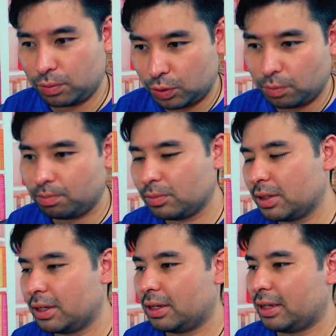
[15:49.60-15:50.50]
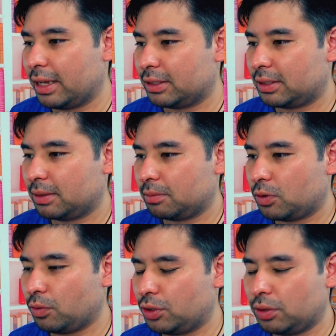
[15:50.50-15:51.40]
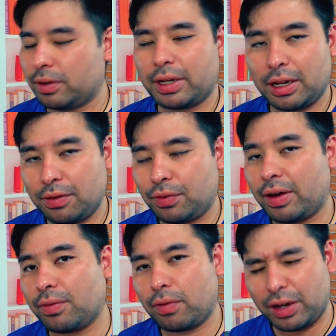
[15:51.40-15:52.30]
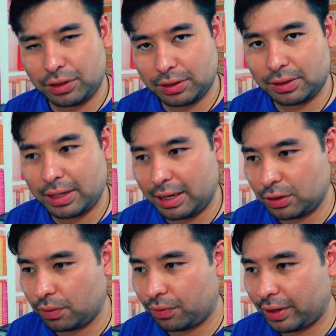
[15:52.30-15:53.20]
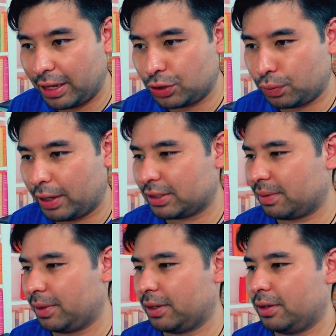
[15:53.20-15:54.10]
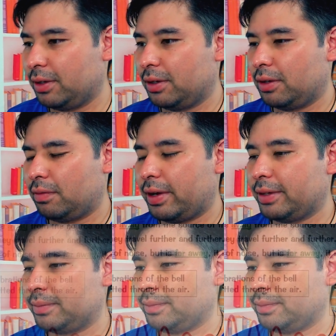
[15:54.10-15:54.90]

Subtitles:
So let's continue. Again, if you have questions, don't forget to ask me, right?